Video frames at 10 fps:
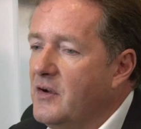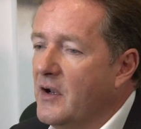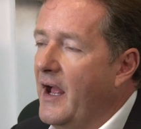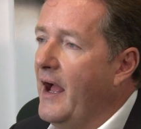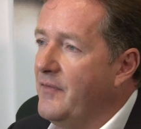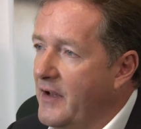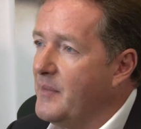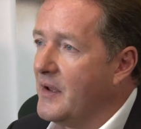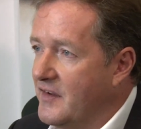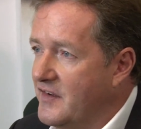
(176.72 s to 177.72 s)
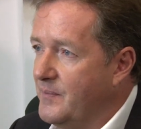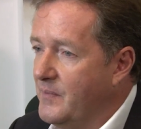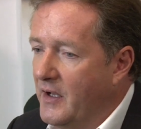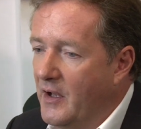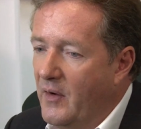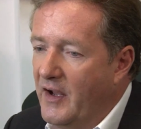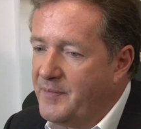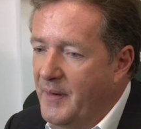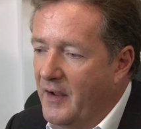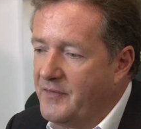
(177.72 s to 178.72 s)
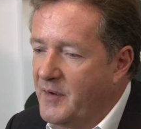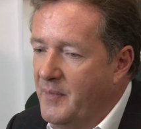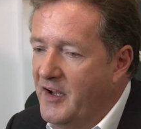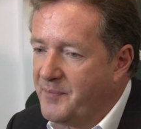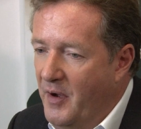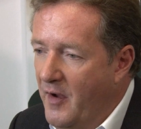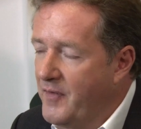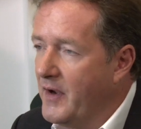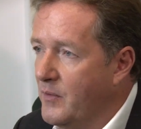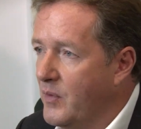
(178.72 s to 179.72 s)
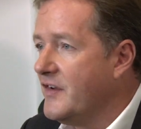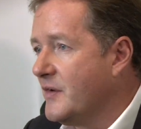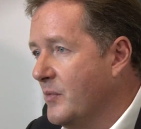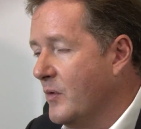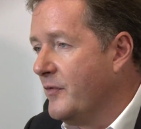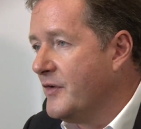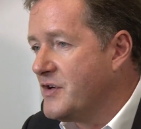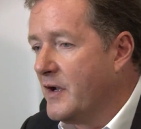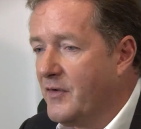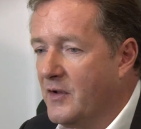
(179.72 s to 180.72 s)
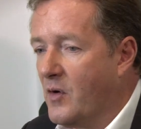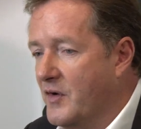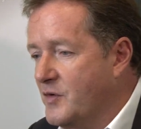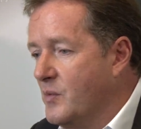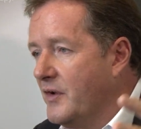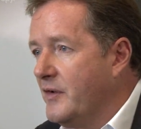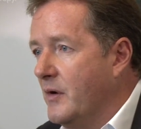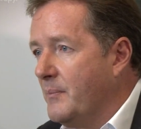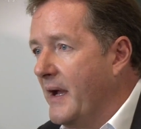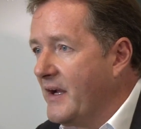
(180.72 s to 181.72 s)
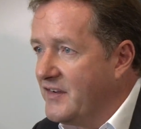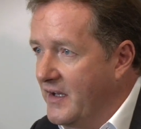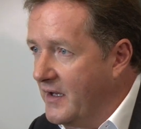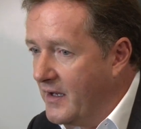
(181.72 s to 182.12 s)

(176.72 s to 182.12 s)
You've got to have limits. You know, to me, it's perfectly reasonable for Jennifer Lawrence to want to do a magazine